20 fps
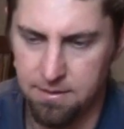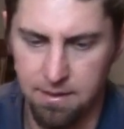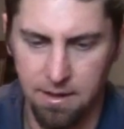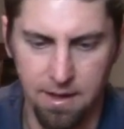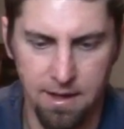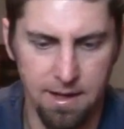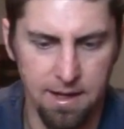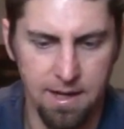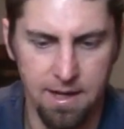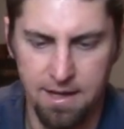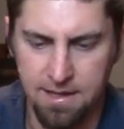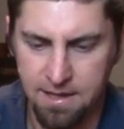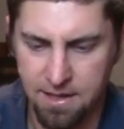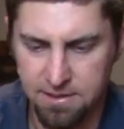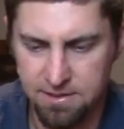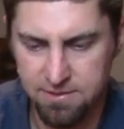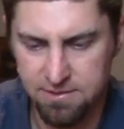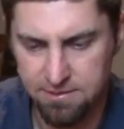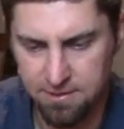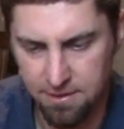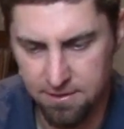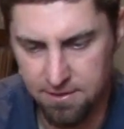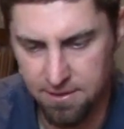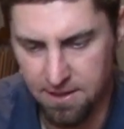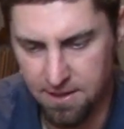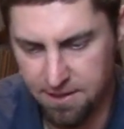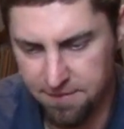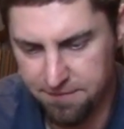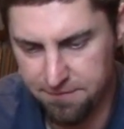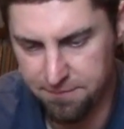I kind of start
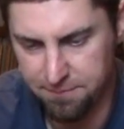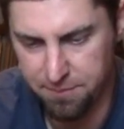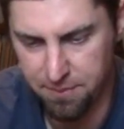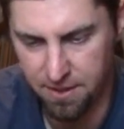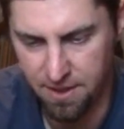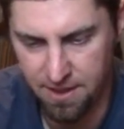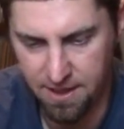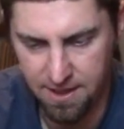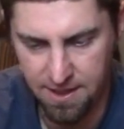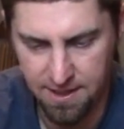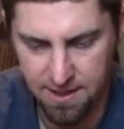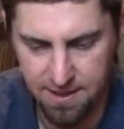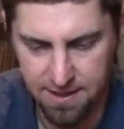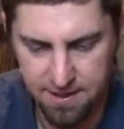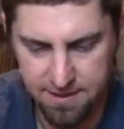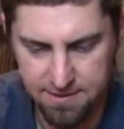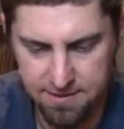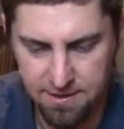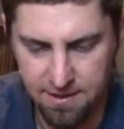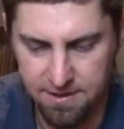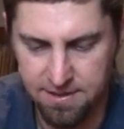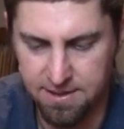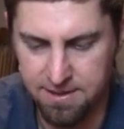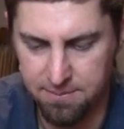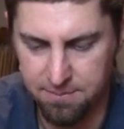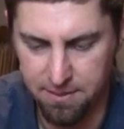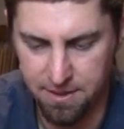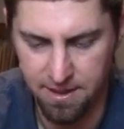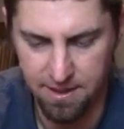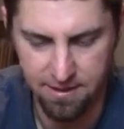off by
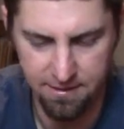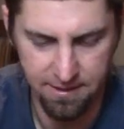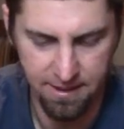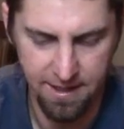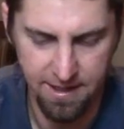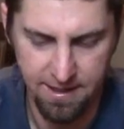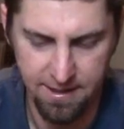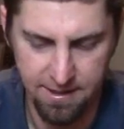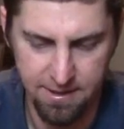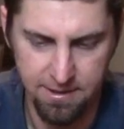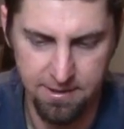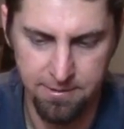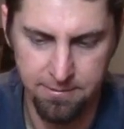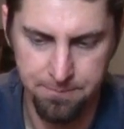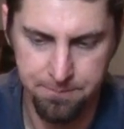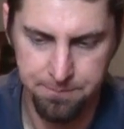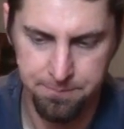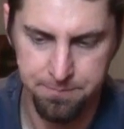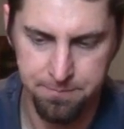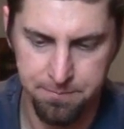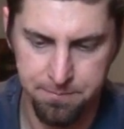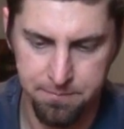talking about how